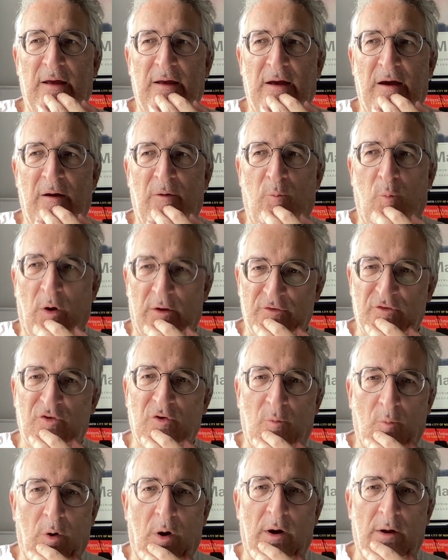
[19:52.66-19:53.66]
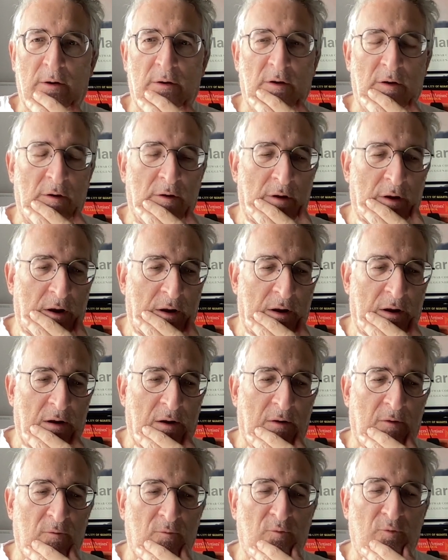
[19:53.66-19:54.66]
a one-to-one
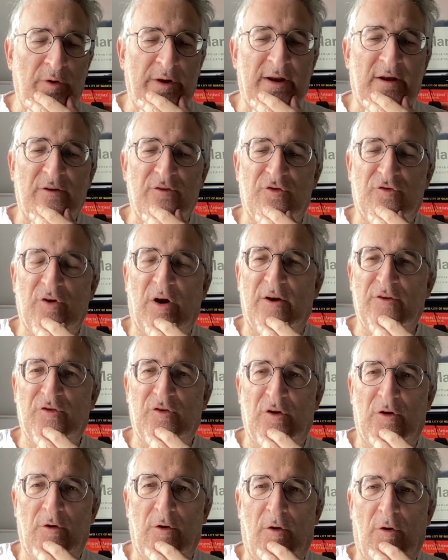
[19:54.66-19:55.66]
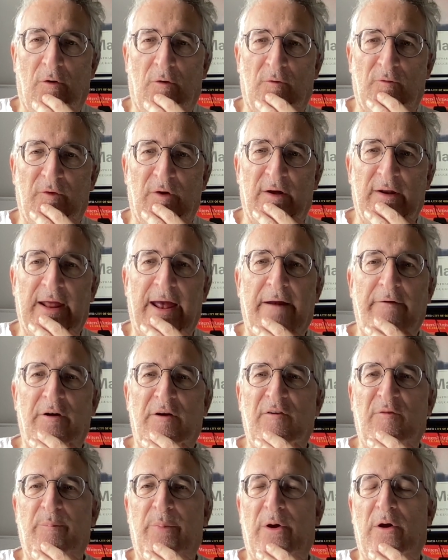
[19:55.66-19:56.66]
uh, reconstruction of an
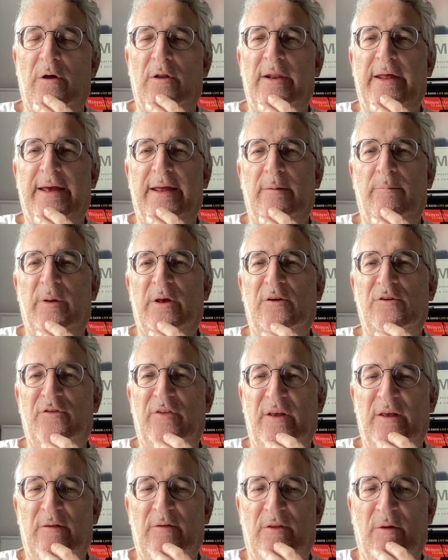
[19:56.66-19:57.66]
area of Berlin because the,